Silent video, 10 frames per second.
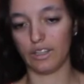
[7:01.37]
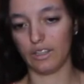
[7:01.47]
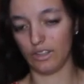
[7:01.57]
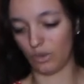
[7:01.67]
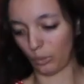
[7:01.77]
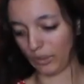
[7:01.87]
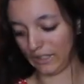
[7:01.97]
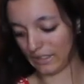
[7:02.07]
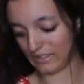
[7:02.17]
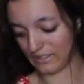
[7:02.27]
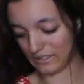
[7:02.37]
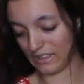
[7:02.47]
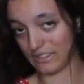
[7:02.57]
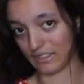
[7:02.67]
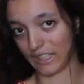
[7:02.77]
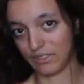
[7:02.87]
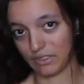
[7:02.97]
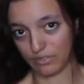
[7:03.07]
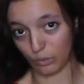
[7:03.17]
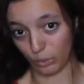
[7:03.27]
then the way that this is, like
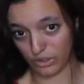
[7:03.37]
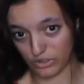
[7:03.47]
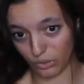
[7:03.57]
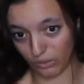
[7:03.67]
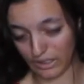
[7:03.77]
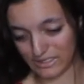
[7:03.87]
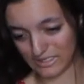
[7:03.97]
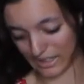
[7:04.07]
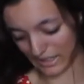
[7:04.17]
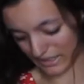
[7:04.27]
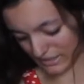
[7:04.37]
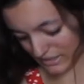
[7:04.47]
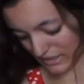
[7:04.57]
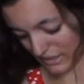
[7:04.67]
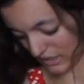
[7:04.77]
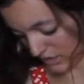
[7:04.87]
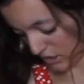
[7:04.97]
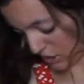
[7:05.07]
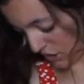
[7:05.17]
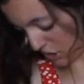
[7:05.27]
even if it was the right size,
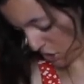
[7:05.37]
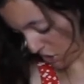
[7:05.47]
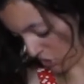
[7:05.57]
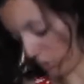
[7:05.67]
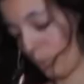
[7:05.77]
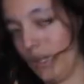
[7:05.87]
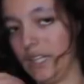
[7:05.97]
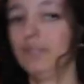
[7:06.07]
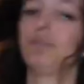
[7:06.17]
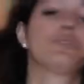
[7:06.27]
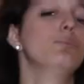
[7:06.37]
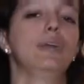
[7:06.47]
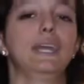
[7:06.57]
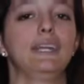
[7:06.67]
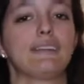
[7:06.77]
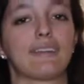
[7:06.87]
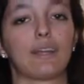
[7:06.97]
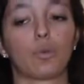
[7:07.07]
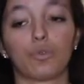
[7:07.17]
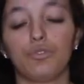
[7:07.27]
it's just the way it was made is
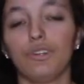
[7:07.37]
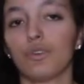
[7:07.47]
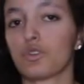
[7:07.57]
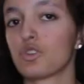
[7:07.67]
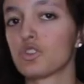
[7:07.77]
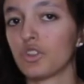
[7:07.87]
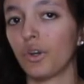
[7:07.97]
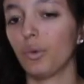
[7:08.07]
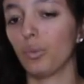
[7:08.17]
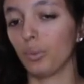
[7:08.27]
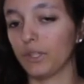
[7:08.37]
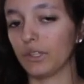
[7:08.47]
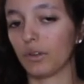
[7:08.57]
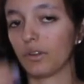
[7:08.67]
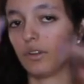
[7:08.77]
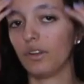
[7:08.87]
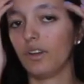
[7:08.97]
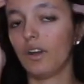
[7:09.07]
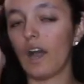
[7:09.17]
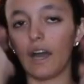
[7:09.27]
like feels so weird.
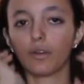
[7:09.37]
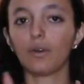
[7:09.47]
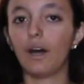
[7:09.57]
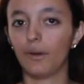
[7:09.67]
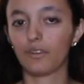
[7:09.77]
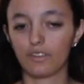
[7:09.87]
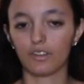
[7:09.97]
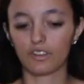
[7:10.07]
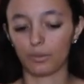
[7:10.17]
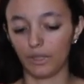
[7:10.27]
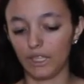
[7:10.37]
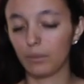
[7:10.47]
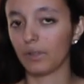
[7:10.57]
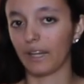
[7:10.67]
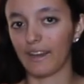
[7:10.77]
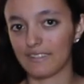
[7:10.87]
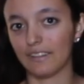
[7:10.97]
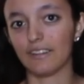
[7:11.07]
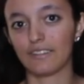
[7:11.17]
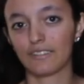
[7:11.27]
I don't know how else to explain it, but like I
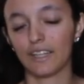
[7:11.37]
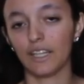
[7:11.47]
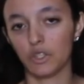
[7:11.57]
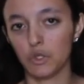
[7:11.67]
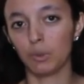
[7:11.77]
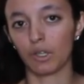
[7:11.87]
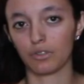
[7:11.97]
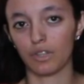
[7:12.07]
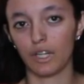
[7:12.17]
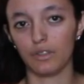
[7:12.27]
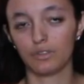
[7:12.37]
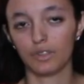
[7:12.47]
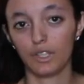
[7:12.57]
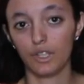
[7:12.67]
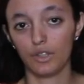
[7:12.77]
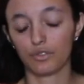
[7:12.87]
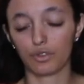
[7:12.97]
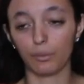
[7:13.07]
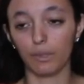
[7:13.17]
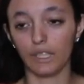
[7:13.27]
said, this is getting a 2 out of 5
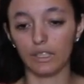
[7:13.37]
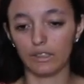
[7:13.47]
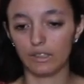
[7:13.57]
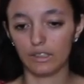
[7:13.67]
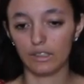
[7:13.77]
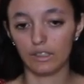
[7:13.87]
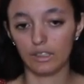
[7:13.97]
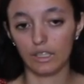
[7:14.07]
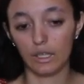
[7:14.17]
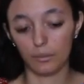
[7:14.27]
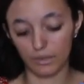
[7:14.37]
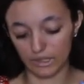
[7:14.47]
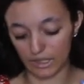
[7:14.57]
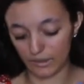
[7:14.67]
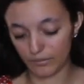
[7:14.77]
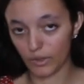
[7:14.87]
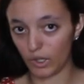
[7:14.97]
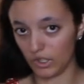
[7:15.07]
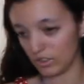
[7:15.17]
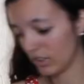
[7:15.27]
for me. But yeah,
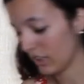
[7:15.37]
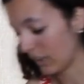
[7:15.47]
on to the